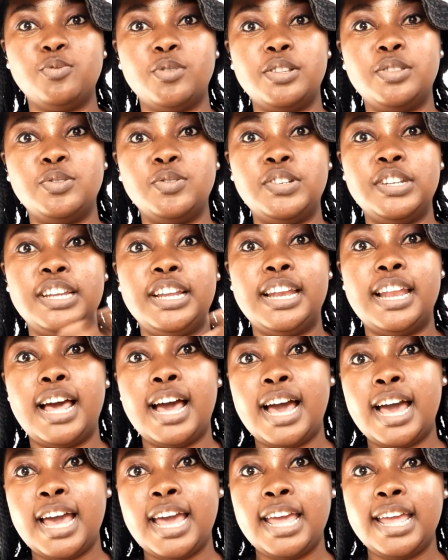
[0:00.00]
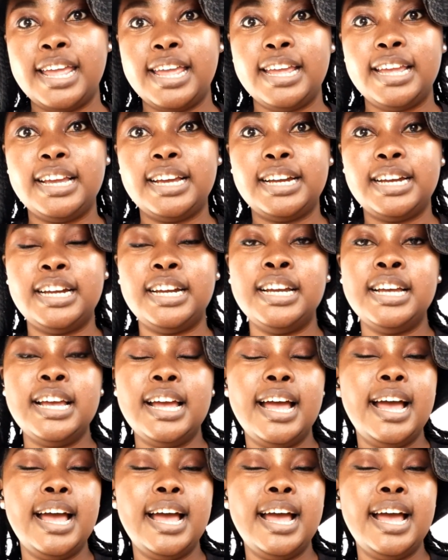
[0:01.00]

what do they like,